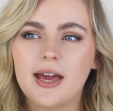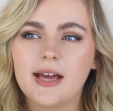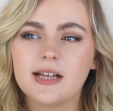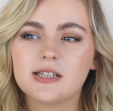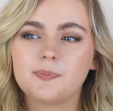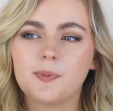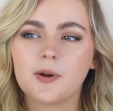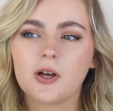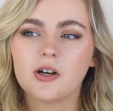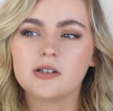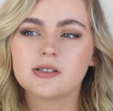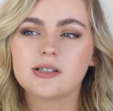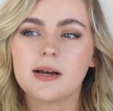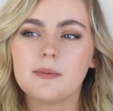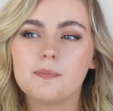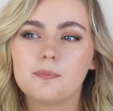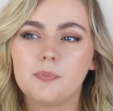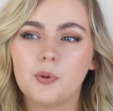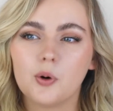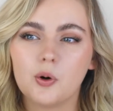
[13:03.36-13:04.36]
it's because I
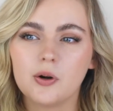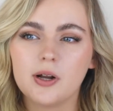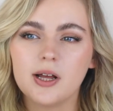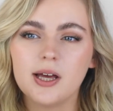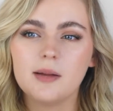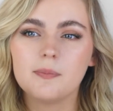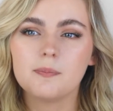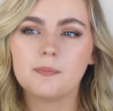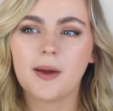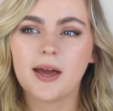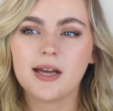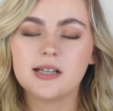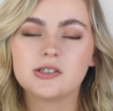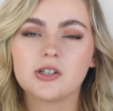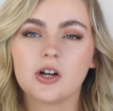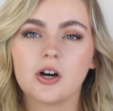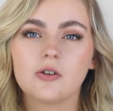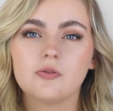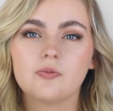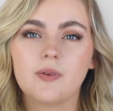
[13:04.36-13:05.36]
bought it based
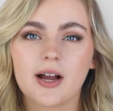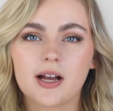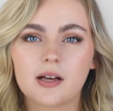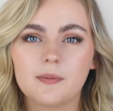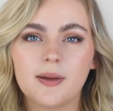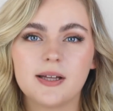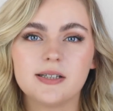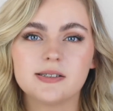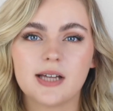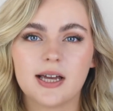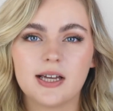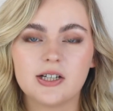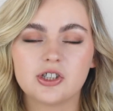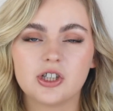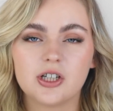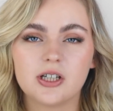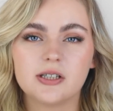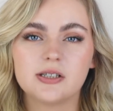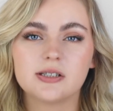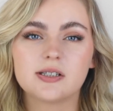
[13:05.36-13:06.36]
on
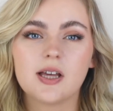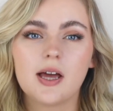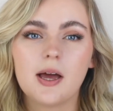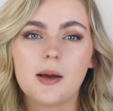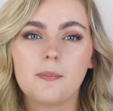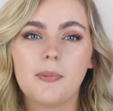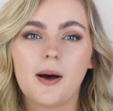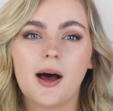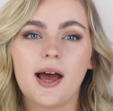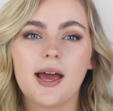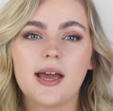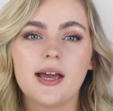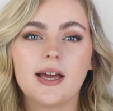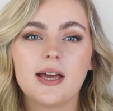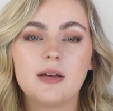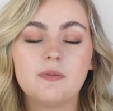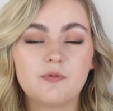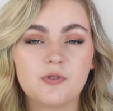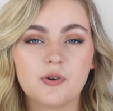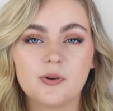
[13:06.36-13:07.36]
recommendations by
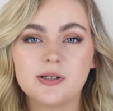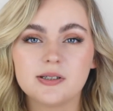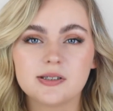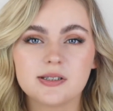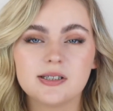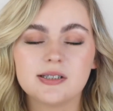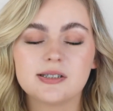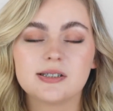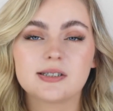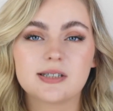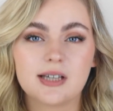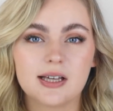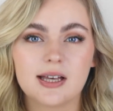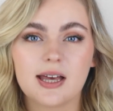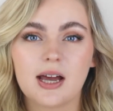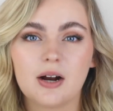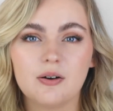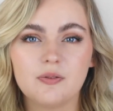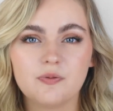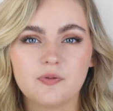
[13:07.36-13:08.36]
influencers,
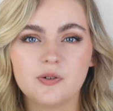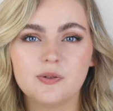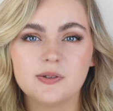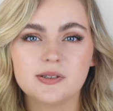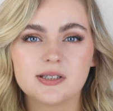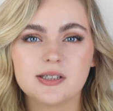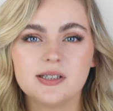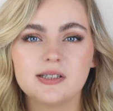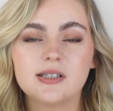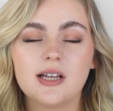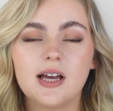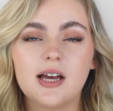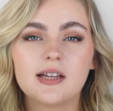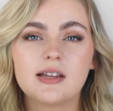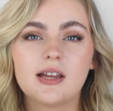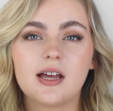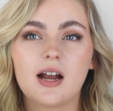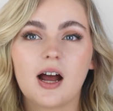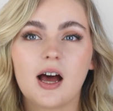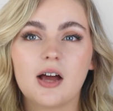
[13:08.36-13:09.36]
skincare influencers
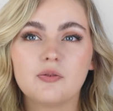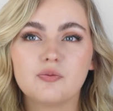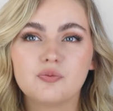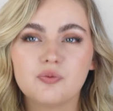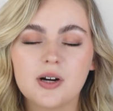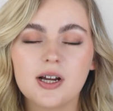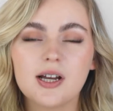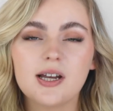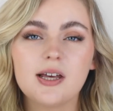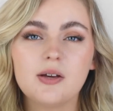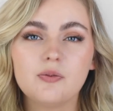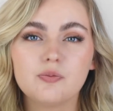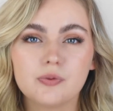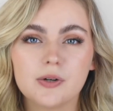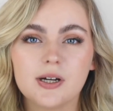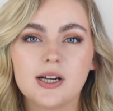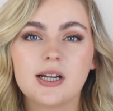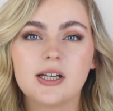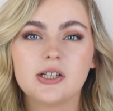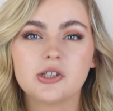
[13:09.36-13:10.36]
that I really,
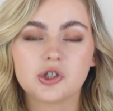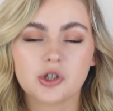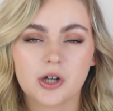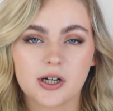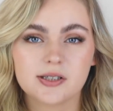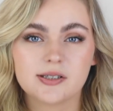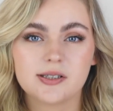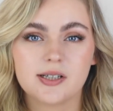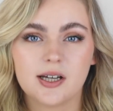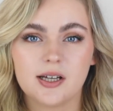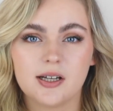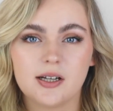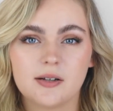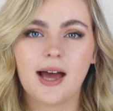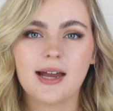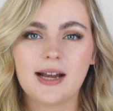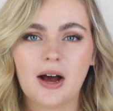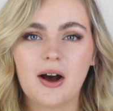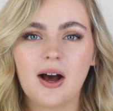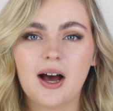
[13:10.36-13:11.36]
really trusted.
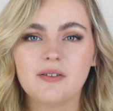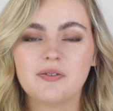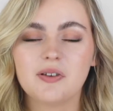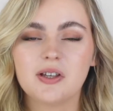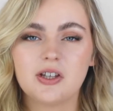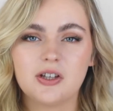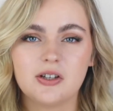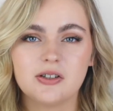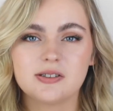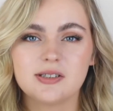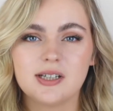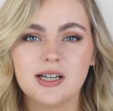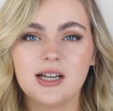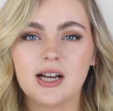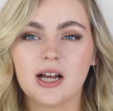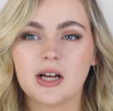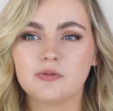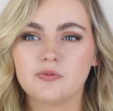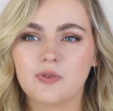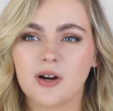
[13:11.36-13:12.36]
And now having used it
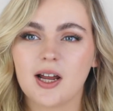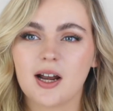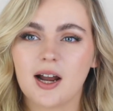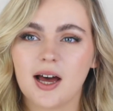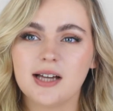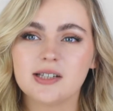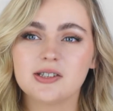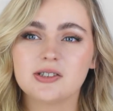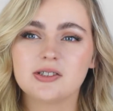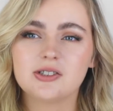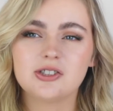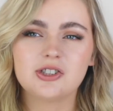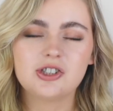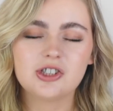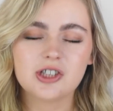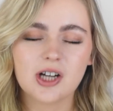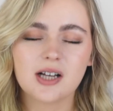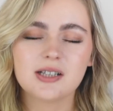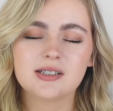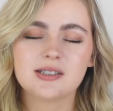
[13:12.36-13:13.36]
and realized
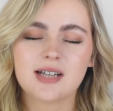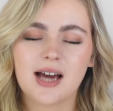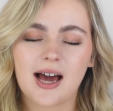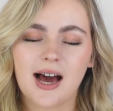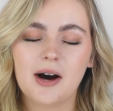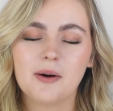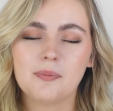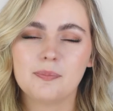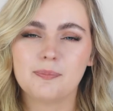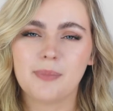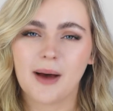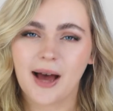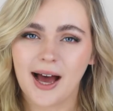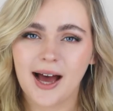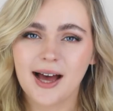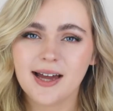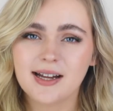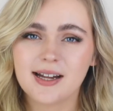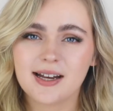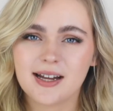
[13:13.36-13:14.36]
just how
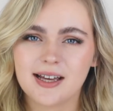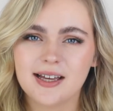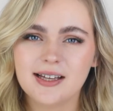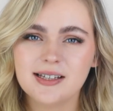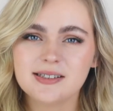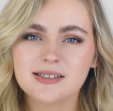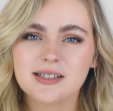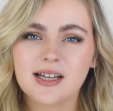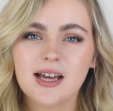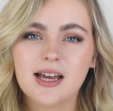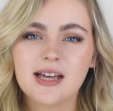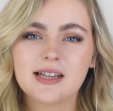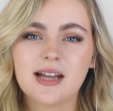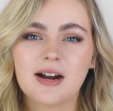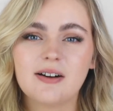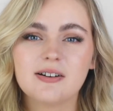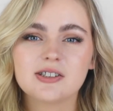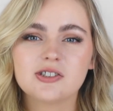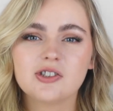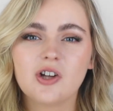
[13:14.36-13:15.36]
bad it is,
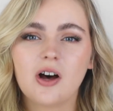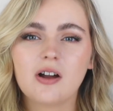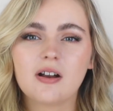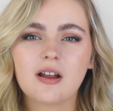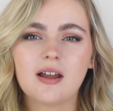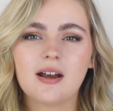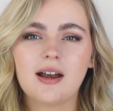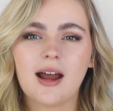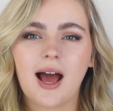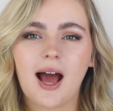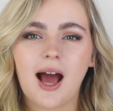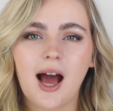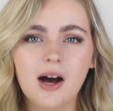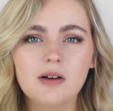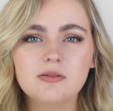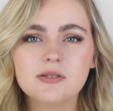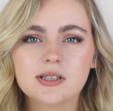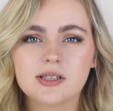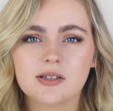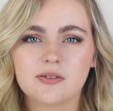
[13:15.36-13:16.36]
there is not an
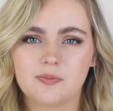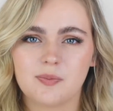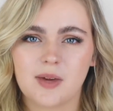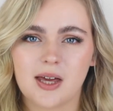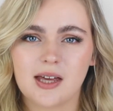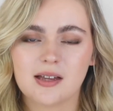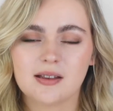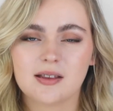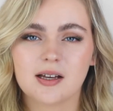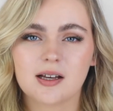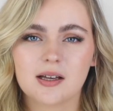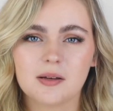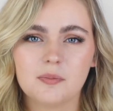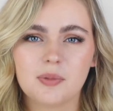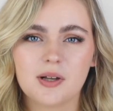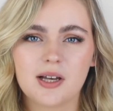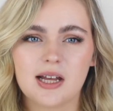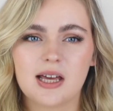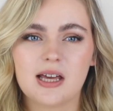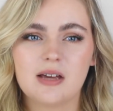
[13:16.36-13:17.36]
ounce of me that can
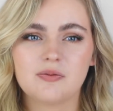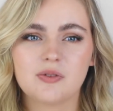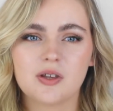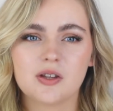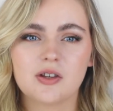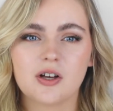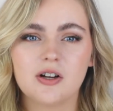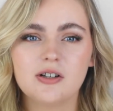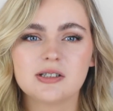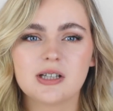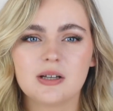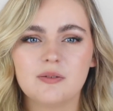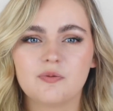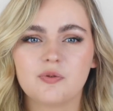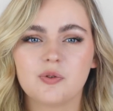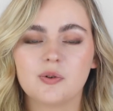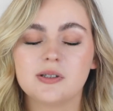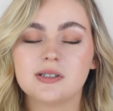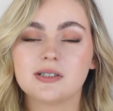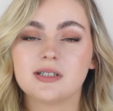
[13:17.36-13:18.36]
believe that those
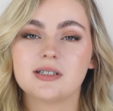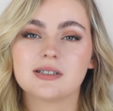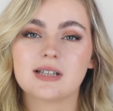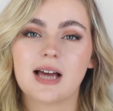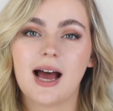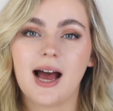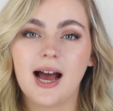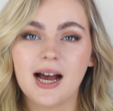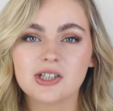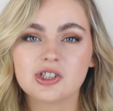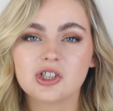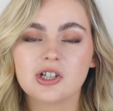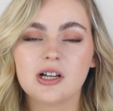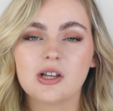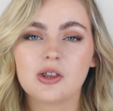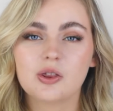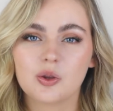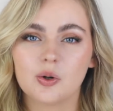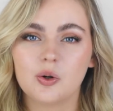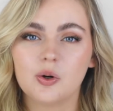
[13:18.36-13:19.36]
influencers actually
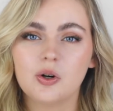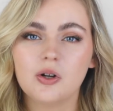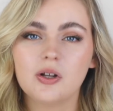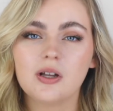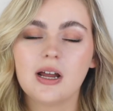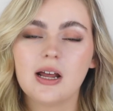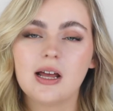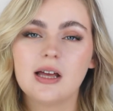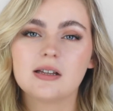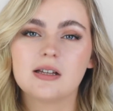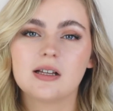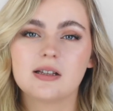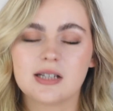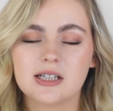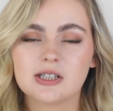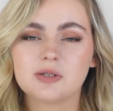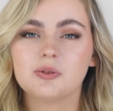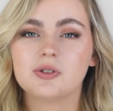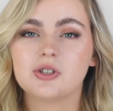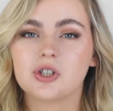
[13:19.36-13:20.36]
thought that
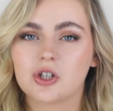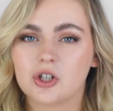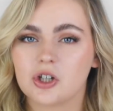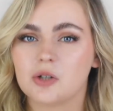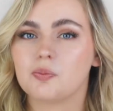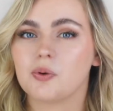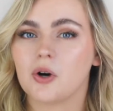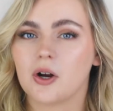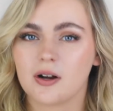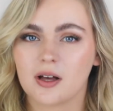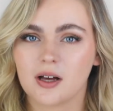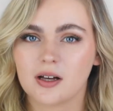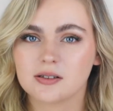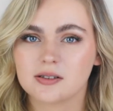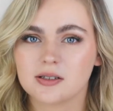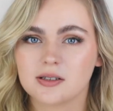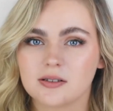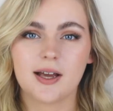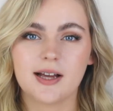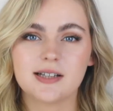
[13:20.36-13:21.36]
this was a good
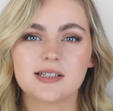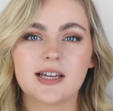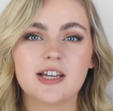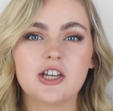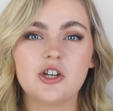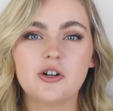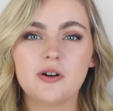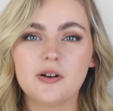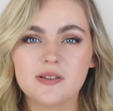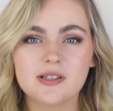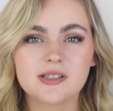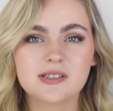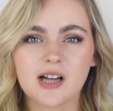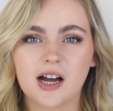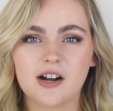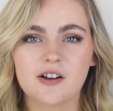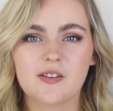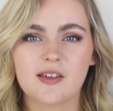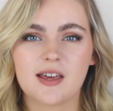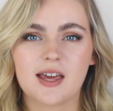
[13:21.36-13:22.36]
product. It's like, you know, at the
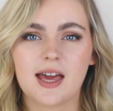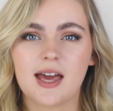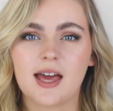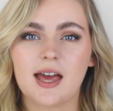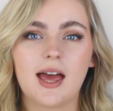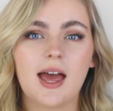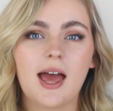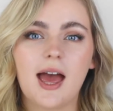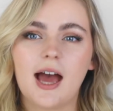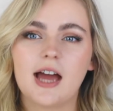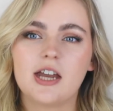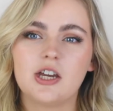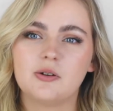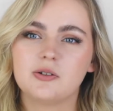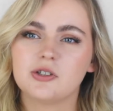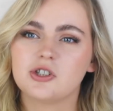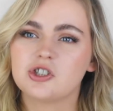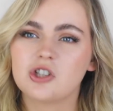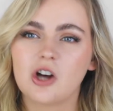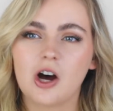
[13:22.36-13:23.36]
start of the year and you
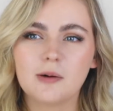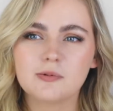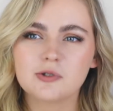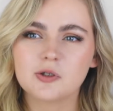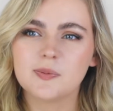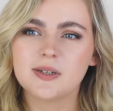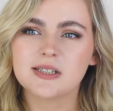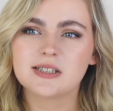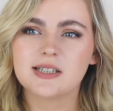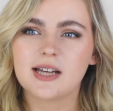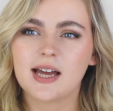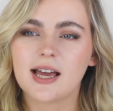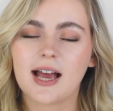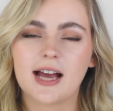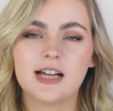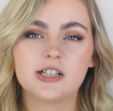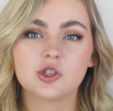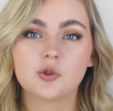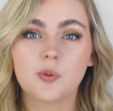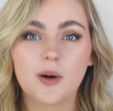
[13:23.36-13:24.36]
were so optimistic
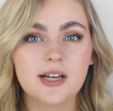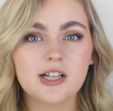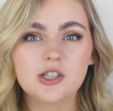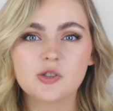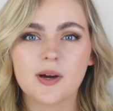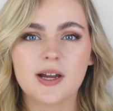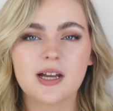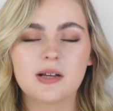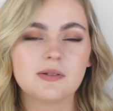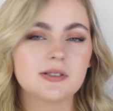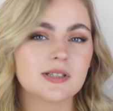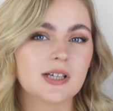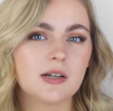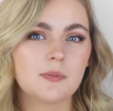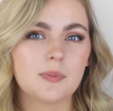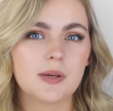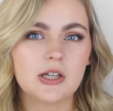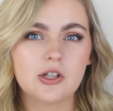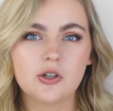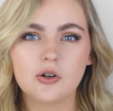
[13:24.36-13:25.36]
and 2020 was going to
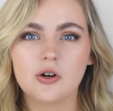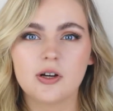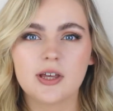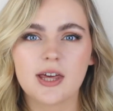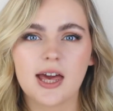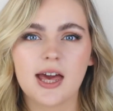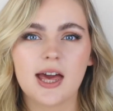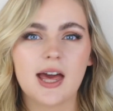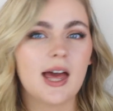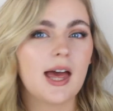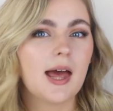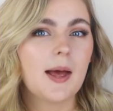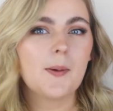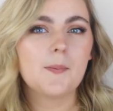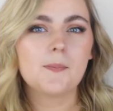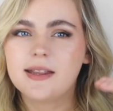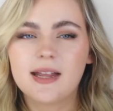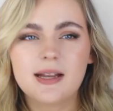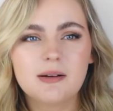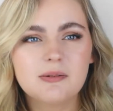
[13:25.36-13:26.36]
be your year,
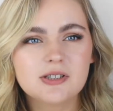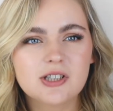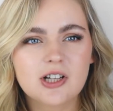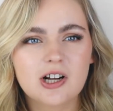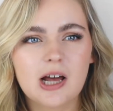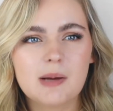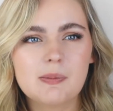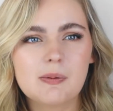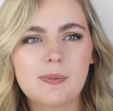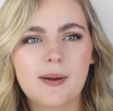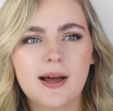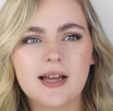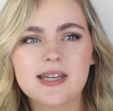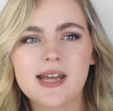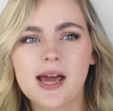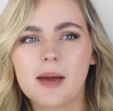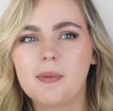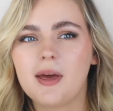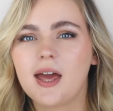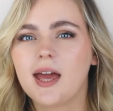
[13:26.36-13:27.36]
and then there was a global
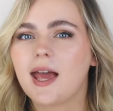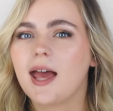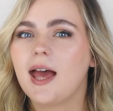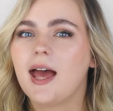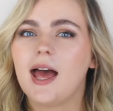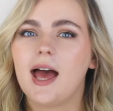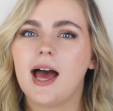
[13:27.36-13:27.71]
pandemic,